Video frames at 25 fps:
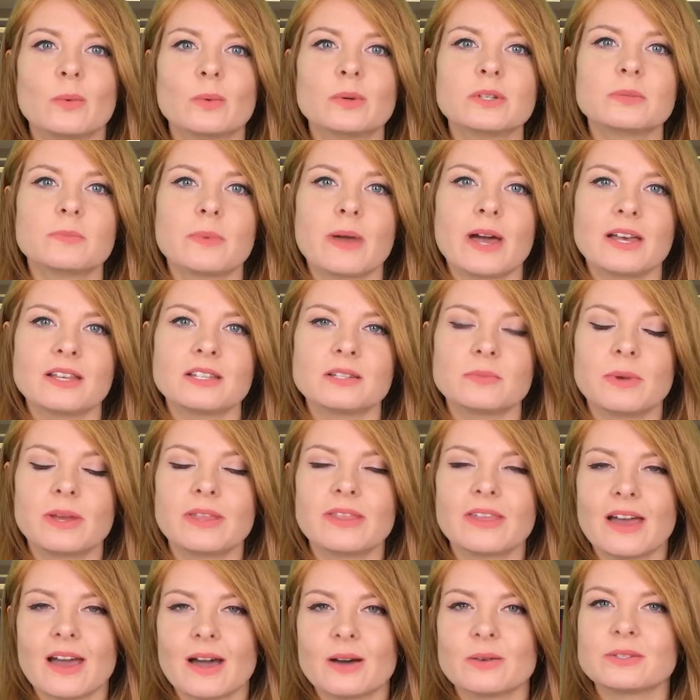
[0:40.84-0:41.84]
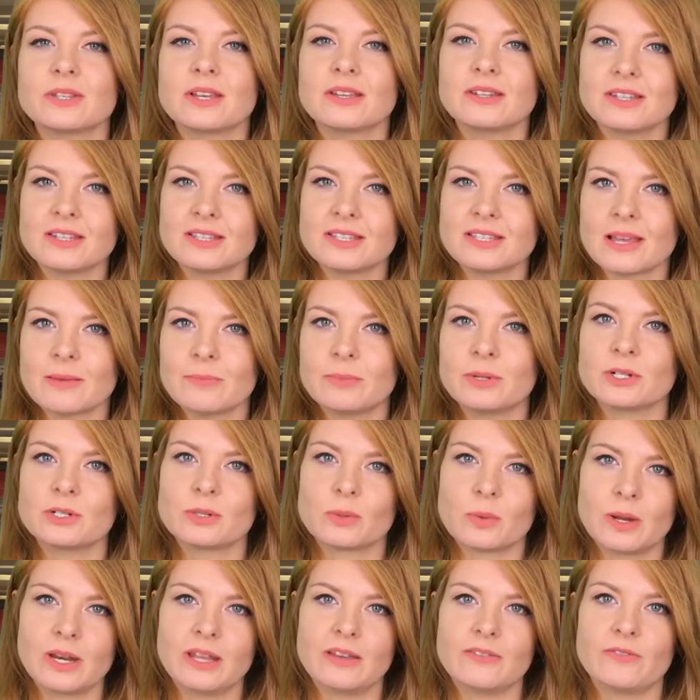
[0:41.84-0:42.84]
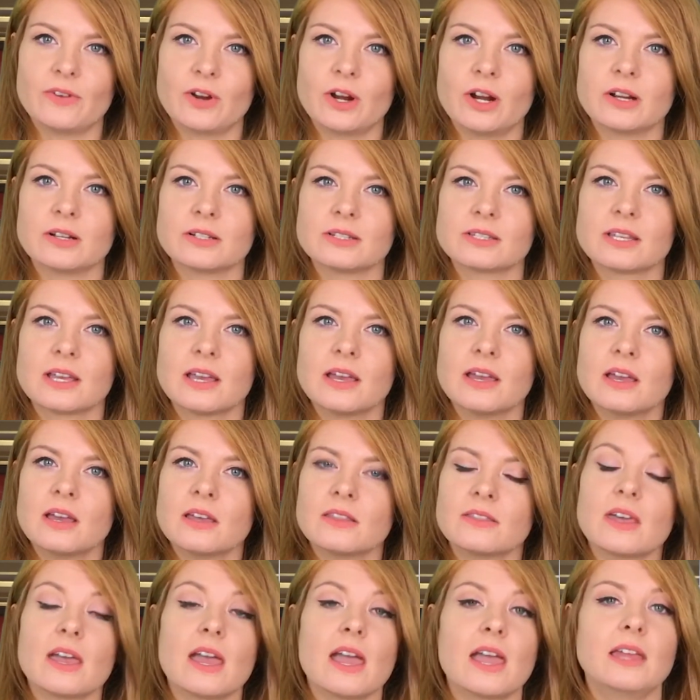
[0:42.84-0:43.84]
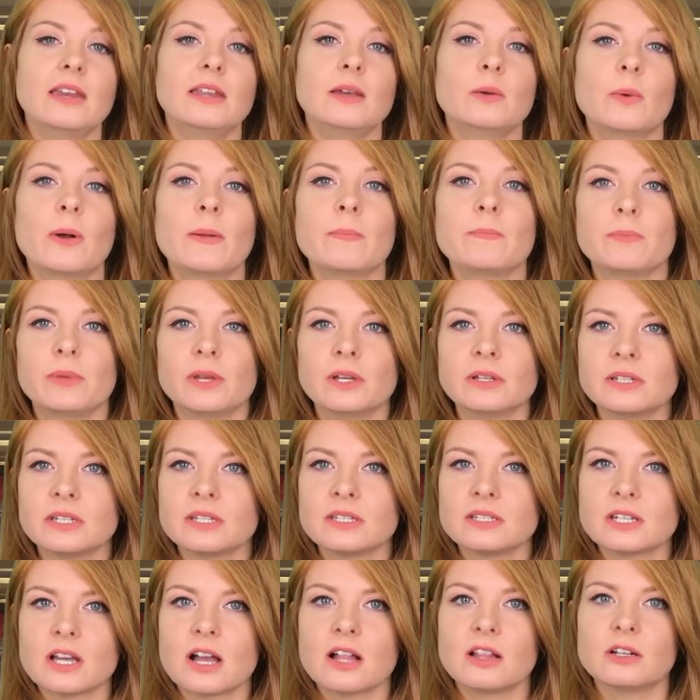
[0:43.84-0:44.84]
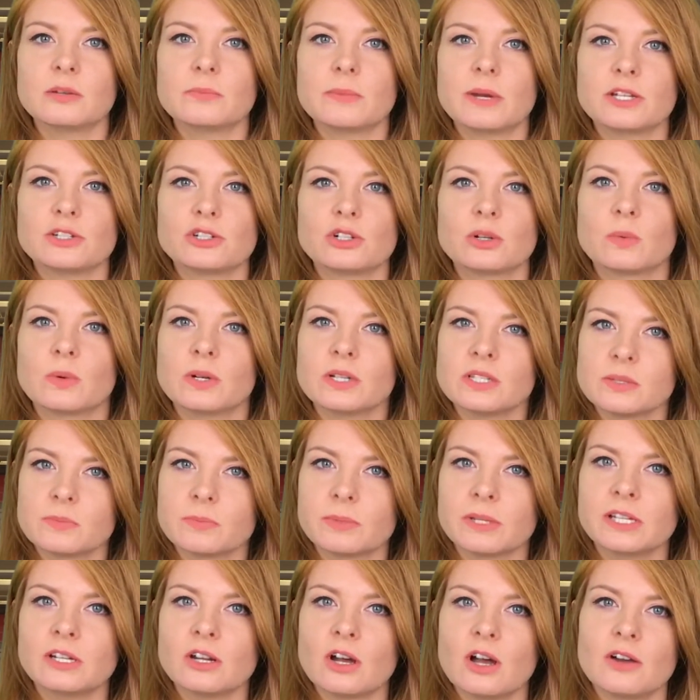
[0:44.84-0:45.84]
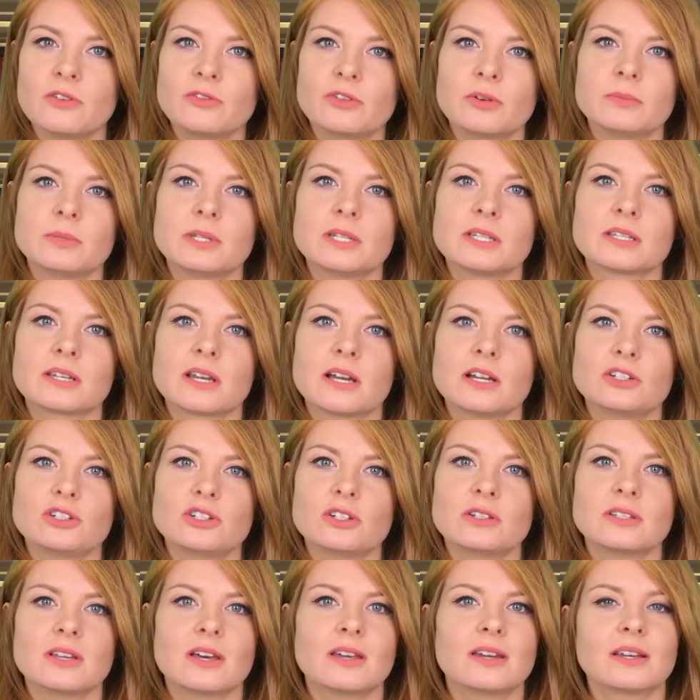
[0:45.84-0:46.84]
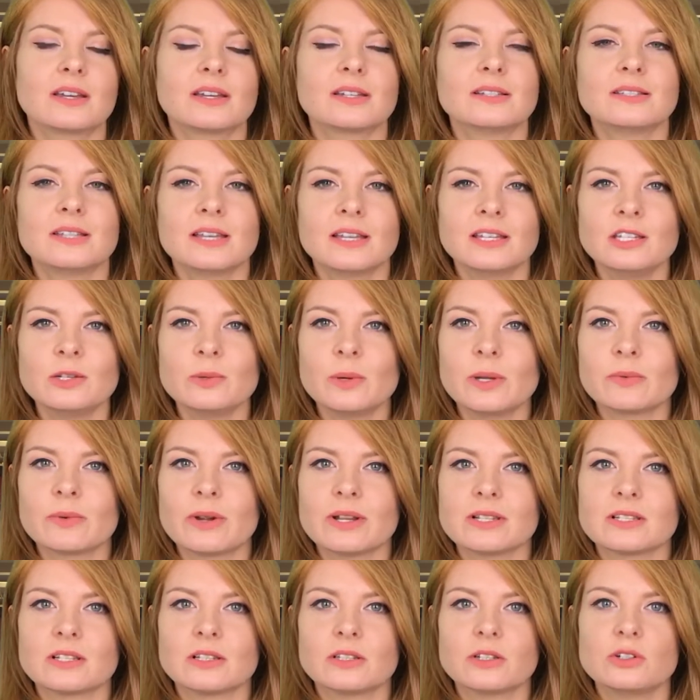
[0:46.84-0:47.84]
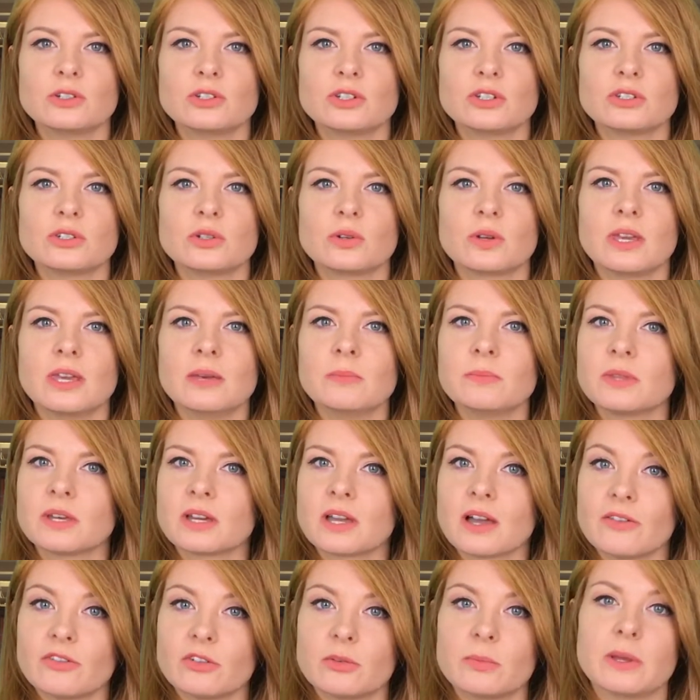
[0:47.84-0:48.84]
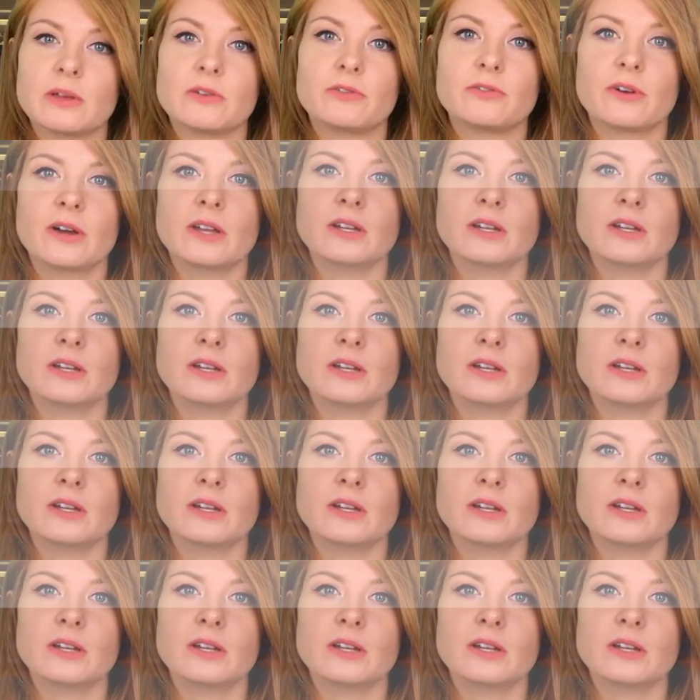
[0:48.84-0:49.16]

was passed by the House on December 21st. The $81 billion measure was split off from discussions on a continuing resolution to keep the government